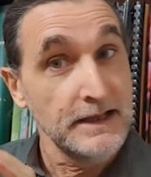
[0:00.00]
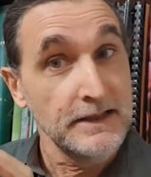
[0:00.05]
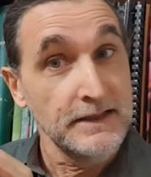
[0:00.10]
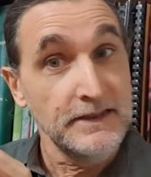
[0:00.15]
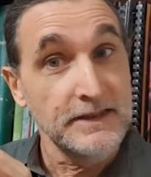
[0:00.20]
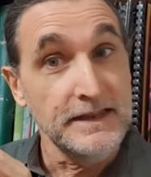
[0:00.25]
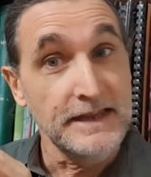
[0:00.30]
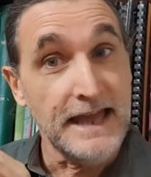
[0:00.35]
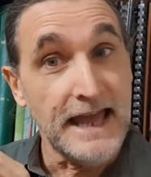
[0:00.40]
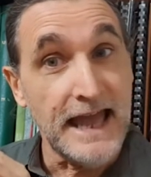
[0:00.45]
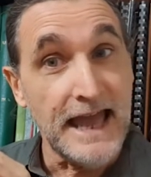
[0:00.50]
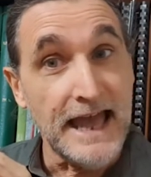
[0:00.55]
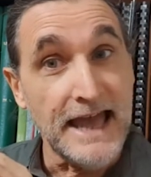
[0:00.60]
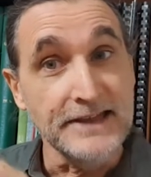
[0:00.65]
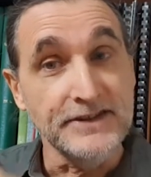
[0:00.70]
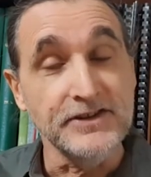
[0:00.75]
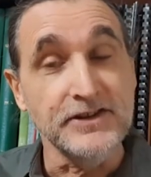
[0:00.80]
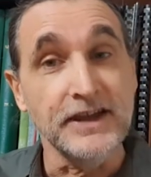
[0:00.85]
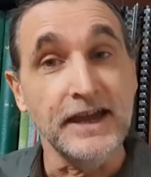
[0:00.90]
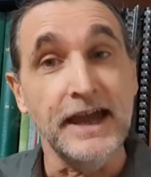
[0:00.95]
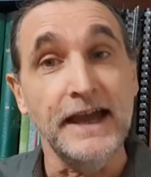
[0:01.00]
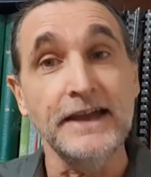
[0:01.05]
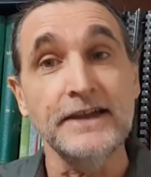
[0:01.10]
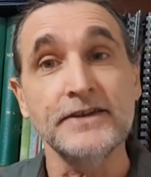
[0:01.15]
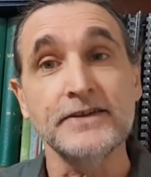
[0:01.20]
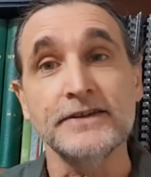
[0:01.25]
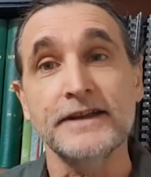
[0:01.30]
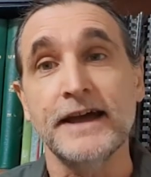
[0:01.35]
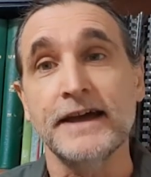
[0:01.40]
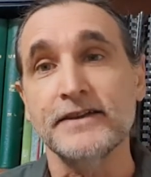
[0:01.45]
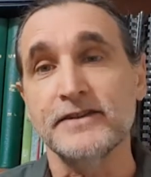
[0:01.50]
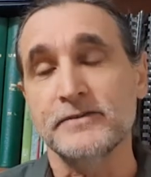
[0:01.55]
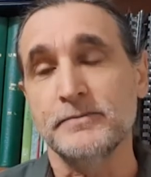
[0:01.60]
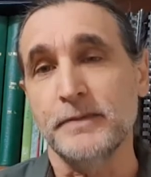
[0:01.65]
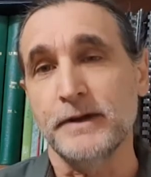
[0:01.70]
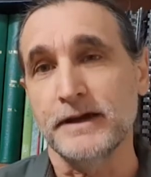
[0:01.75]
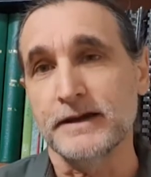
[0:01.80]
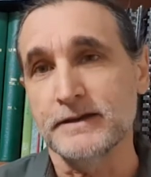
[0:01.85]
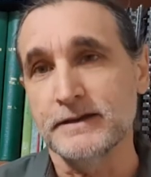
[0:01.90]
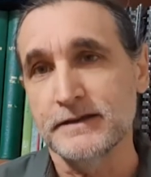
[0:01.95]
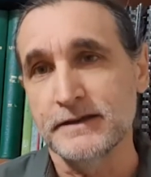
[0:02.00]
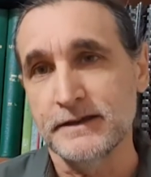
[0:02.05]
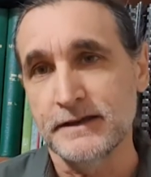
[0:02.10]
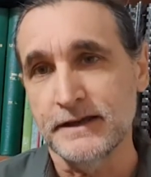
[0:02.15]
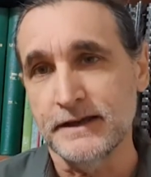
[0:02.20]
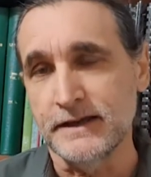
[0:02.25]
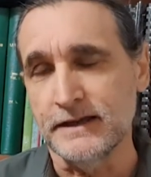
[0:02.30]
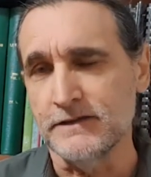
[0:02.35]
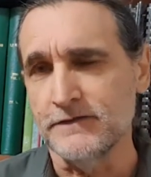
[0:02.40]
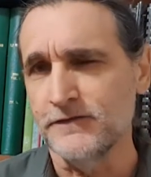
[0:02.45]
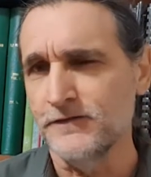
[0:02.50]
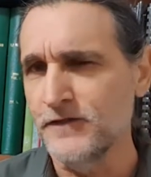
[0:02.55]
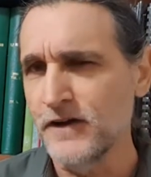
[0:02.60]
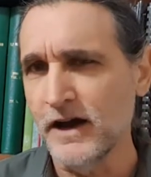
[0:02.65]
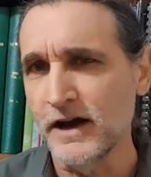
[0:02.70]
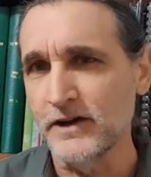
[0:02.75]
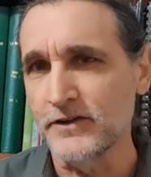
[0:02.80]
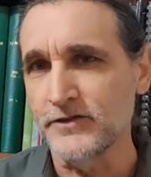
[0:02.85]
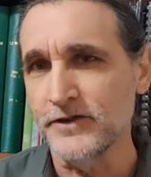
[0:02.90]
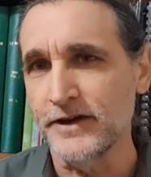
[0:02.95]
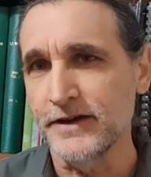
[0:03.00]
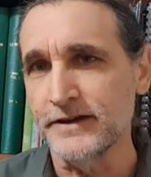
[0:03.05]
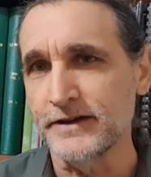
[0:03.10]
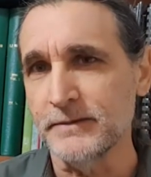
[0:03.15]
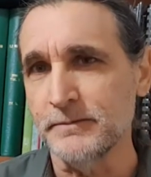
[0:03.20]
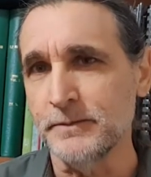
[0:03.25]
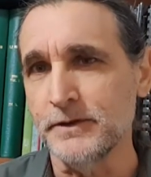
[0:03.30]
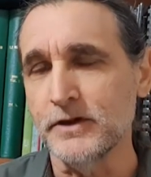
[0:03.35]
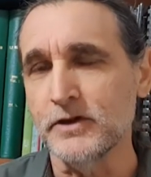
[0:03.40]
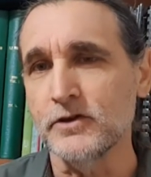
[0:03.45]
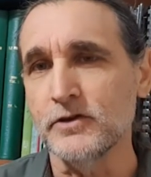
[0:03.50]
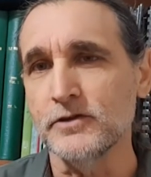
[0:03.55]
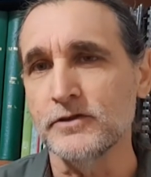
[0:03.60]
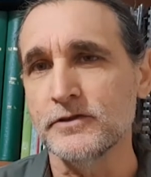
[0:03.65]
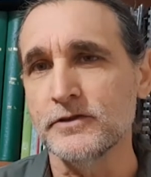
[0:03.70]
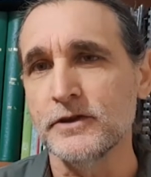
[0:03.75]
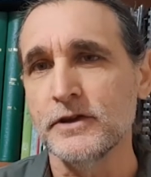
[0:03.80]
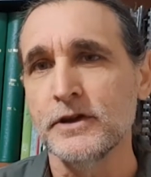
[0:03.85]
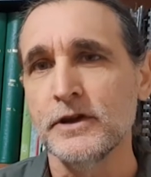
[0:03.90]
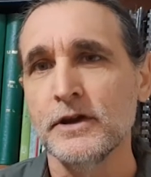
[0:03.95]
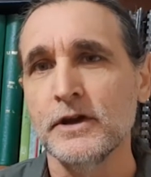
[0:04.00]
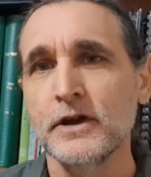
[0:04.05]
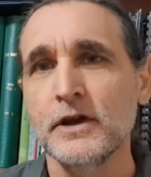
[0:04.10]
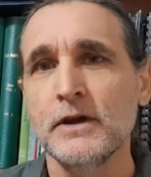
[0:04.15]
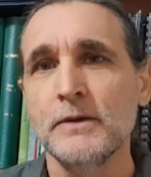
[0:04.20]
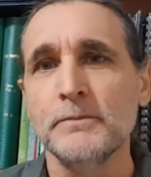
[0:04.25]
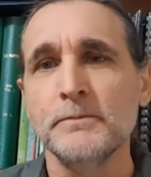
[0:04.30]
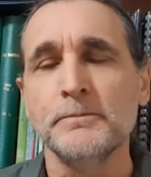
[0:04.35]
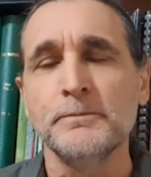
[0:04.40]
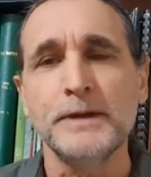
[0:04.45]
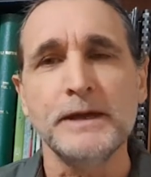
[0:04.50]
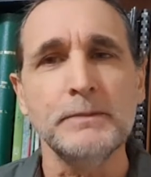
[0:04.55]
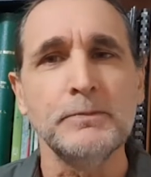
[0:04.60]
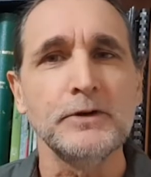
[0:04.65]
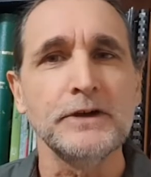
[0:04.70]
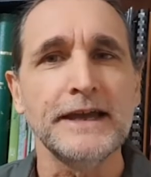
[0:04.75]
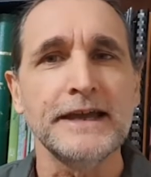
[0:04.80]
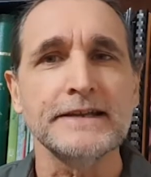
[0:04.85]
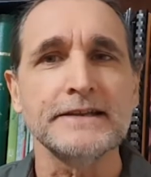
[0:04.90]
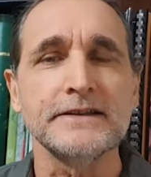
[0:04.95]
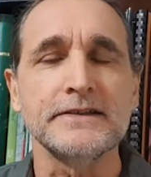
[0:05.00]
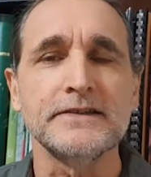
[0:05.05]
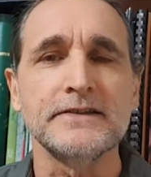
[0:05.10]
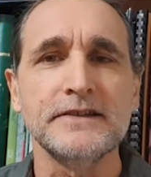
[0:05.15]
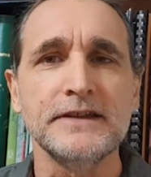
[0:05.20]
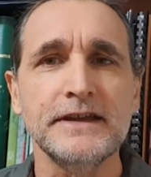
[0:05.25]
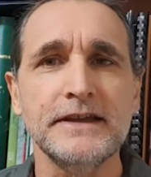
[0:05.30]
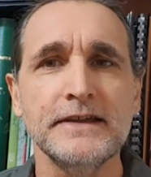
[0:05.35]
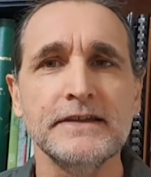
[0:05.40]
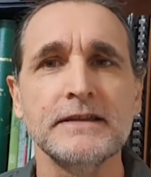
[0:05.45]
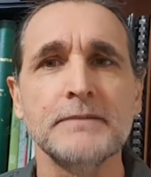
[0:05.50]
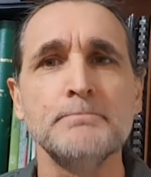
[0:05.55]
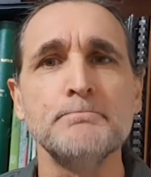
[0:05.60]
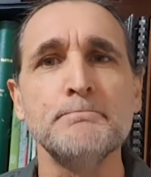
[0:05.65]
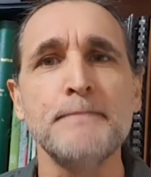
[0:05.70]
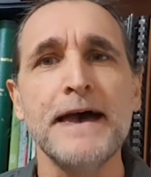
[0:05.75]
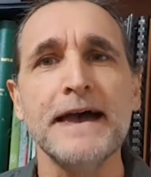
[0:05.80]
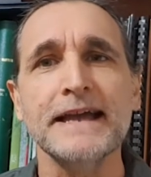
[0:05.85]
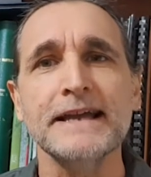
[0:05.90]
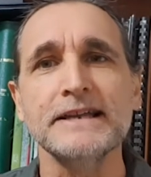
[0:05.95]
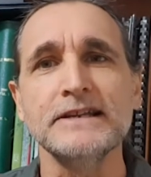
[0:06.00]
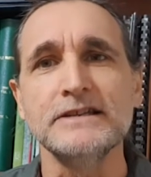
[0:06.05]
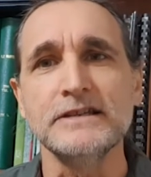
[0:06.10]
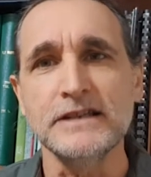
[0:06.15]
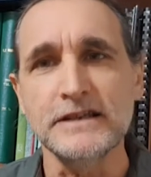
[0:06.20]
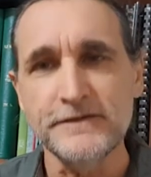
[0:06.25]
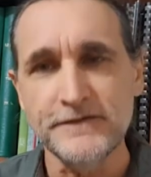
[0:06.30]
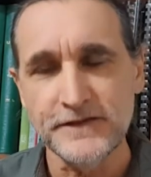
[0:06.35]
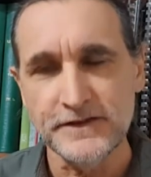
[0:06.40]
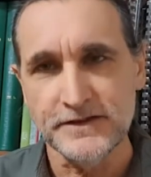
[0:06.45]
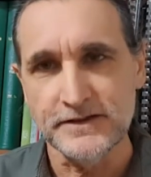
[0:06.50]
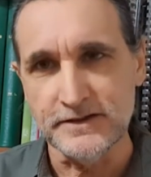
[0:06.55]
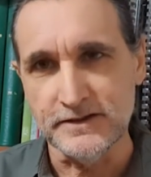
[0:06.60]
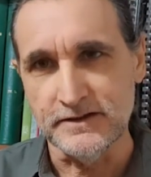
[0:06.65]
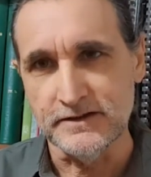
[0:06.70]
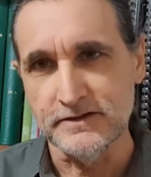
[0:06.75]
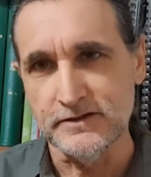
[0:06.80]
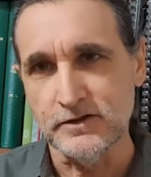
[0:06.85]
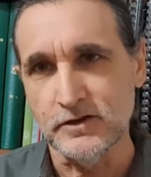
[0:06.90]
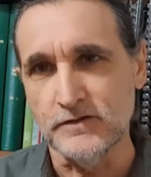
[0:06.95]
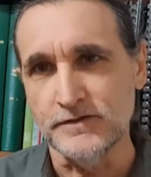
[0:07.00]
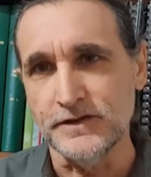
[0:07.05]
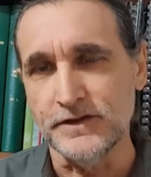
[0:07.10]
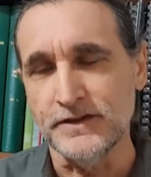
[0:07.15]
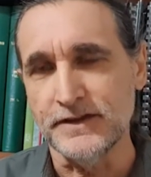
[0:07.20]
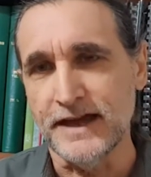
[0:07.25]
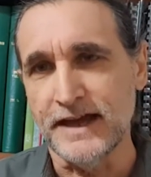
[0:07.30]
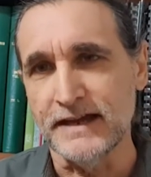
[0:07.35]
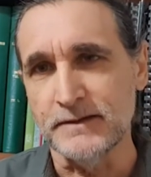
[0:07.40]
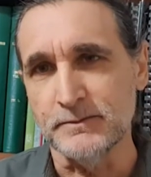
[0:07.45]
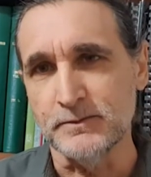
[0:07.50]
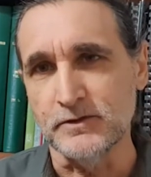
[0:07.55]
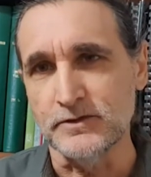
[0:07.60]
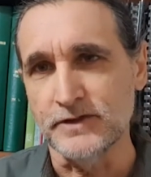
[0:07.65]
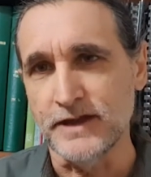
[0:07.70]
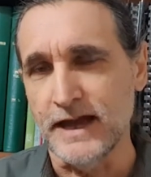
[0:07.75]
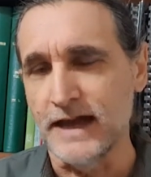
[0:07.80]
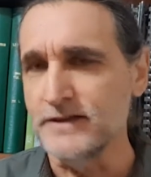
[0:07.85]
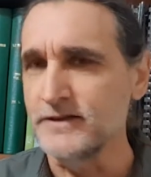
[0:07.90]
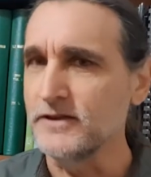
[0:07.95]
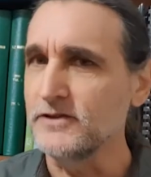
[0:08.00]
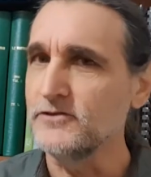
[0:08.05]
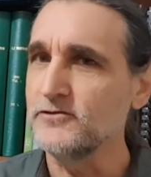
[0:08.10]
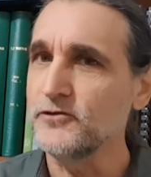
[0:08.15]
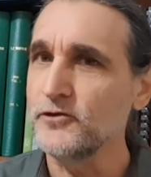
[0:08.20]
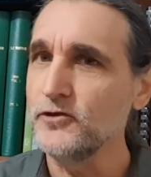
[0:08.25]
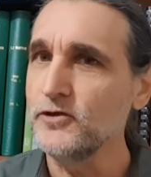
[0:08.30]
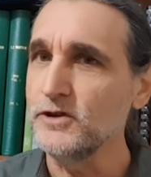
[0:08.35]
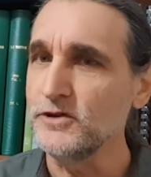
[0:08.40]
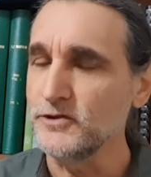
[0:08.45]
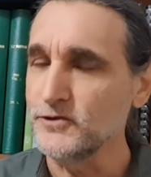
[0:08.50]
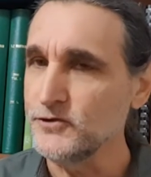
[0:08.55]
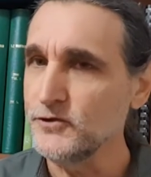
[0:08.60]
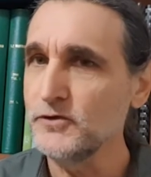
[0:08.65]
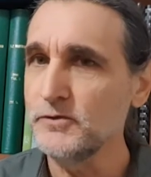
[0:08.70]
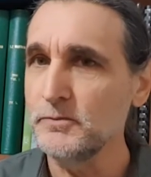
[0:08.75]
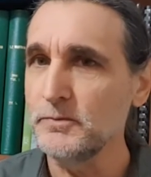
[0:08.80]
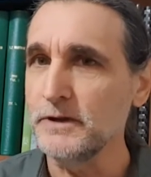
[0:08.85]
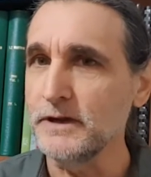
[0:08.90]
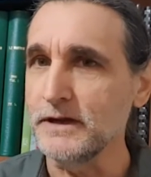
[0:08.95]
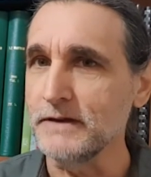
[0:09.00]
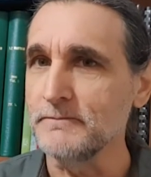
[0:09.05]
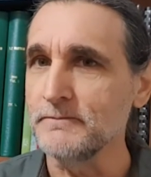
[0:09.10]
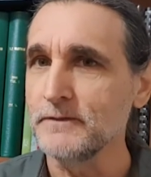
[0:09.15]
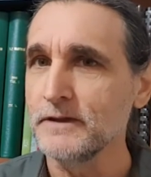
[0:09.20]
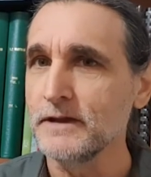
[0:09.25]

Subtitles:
the education aspect is far greater, because people get to see the magnificence of these animals as they truly should be,